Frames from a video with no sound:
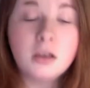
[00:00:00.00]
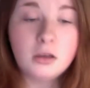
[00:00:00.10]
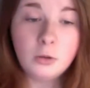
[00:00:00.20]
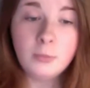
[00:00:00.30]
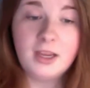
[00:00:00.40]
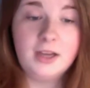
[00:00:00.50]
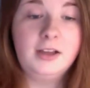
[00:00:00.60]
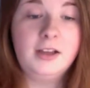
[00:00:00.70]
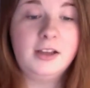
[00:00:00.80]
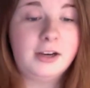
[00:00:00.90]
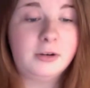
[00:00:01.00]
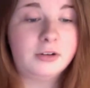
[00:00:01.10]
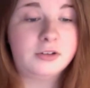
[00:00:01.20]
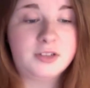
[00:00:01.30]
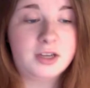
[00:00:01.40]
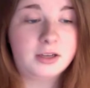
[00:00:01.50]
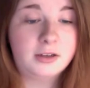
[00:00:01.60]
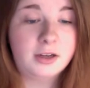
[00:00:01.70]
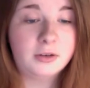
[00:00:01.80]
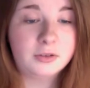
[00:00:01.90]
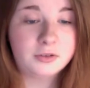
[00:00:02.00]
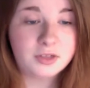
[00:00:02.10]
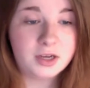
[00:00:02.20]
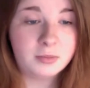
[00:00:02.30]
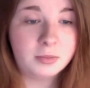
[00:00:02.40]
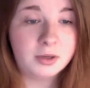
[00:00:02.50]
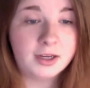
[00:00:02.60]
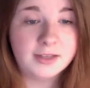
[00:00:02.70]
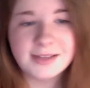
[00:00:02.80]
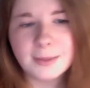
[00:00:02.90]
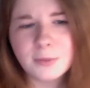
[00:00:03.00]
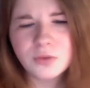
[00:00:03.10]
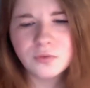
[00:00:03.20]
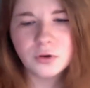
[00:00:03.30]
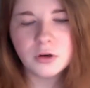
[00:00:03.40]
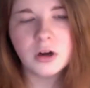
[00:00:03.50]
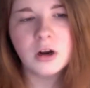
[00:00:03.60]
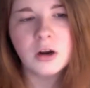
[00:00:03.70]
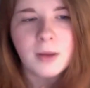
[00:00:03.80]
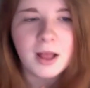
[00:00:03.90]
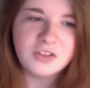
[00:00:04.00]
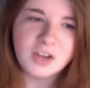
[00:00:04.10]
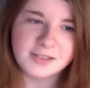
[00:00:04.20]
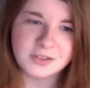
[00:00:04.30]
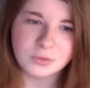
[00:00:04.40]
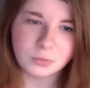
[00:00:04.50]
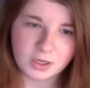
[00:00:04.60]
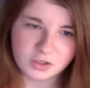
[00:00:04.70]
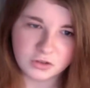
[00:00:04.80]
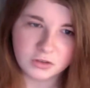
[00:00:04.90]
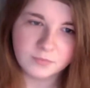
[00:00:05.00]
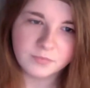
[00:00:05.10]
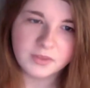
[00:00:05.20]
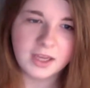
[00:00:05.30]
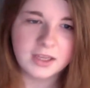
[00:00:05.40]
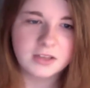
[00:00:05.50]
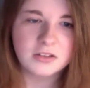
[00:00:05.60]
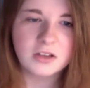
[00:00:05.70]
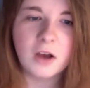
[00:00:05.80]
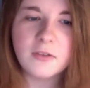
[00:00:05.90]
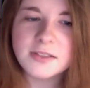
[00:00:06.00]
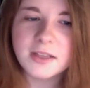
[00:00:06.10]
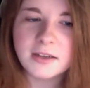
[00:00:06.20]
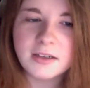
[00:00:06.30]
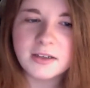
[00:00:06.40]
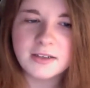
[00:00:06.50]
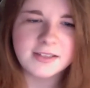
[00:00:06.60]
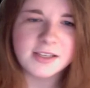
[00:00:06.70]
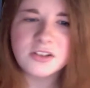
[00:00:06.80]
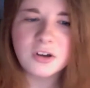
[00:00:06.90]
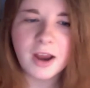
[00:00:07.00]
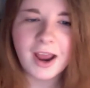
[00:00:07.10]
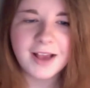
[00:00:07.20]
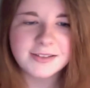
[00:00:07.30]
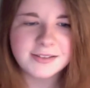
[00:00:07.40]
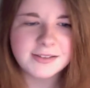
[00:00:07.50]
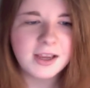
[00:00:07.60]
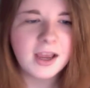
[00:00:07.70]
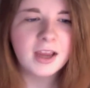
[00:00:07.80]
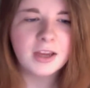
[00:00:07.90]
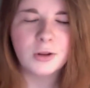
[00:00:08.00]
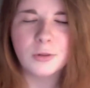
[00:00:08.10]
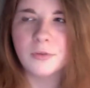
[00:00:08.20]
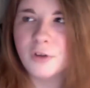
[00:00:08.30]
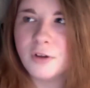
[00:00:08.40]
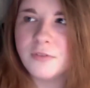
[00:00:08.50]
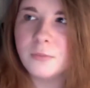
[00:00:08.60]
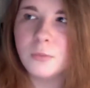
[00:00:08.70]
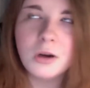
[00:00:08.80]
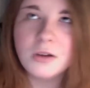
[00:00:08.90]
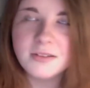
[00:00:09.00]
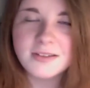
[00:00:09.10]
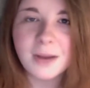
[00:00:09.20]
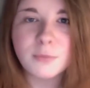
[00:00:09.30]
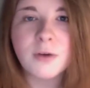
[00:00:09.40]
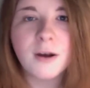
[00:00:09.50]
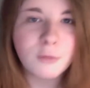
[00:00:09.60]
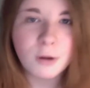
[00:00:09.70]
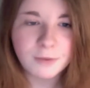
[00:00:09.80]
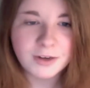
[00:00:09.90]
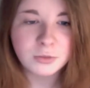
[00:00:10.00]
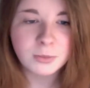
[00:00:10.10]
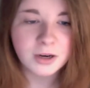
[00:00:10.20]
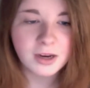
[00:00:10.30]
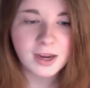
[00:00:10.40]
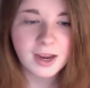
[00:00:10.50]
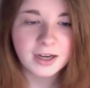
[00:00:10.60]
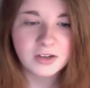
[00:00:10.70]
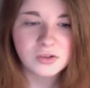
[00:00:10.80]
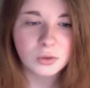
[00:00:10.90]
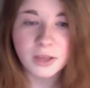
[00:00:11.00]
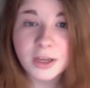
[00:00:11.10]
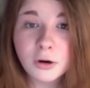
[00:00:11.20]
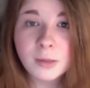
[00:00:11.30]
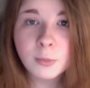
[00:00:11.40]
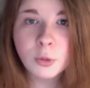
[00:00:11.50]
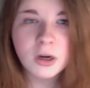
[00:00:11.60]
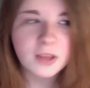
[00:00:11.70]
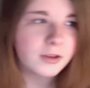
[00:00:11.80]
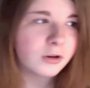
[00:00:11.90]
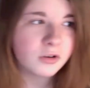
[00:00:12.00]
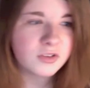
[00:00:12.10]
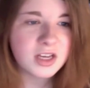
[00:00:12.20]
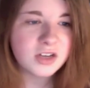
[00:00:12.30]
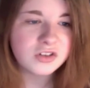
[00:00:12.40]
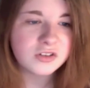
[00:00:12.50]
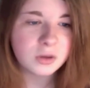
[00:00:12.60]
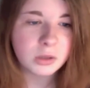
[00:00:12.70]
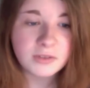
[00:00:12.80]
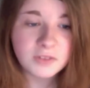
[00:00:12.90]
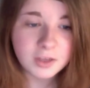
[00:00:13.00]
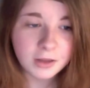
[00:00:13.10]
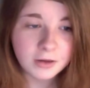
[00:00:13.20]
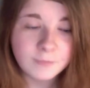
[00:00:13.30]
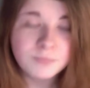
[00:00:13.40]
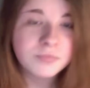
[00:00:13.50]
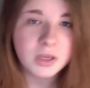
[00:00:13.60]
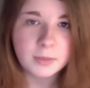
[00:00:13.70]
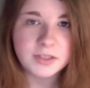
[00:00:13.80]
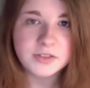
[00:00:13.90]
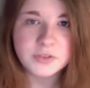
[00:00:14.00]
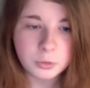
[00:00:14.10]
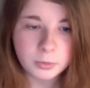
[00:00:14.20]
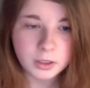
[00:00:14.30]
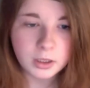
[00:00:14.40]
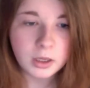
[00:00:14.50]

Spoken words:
oh man, I don't understand. I don't understand. But, and same goes for Kurt apologizing to Rachel. Like, all of a sudden, he's kissing her ass. You know, the world does not revolve around Rachel Berry. And I just don't like her anymore. And I think her and Tina should just go live together and be stupid.